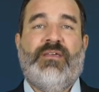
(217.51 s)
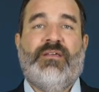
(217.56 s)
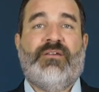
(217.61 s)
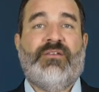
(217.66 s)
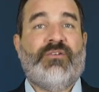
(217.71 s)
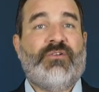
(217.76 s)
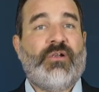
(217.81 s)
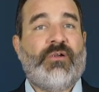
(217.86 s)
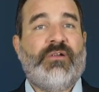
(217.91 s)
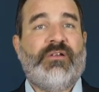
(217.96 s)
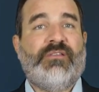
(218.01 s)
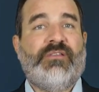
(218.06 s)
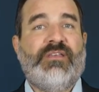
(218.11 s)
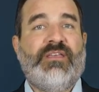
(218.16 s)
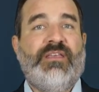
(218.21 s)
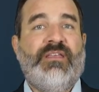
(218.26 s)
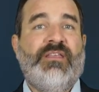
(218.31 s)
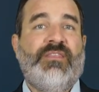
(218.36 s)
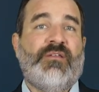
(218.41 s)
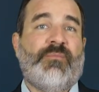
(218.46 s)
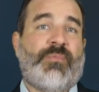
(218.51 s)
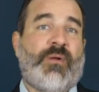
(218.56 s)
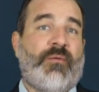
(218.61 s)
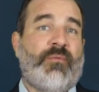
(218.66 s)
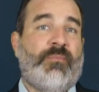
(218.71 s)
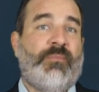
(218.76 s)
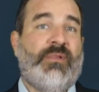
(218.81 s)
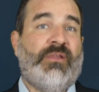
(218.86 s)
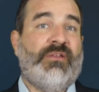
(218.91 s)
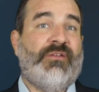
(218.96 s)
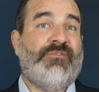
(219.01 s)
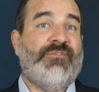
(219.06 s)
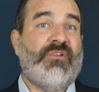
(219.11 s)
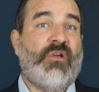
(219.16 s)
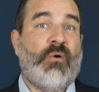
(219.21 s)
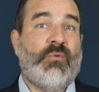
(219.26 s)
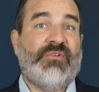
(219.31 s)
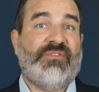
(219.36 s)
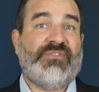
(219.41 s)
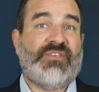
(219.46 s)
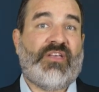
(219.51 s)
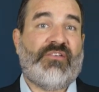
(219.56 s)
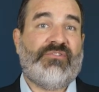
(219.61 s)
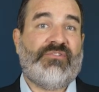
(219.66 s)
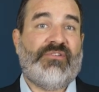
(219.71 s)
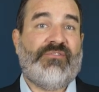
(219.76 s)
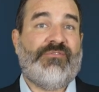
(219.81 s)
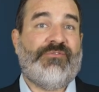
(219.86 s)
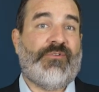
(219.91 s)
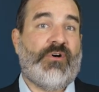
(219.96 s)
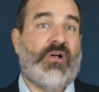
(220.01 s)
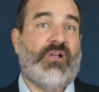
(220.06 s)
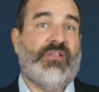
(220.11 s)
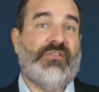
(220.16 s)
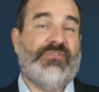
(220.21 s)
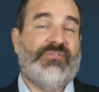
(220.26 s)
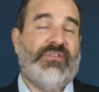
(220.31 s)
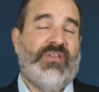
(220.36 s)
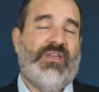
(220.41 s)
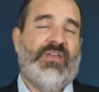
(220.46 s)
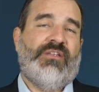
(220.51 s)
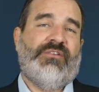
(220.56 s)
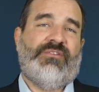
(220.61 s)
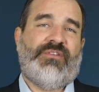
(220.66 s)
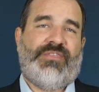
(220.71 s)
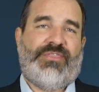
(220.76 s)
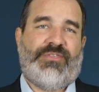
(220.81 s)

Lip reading: Concurrently, the probability of no recession falls to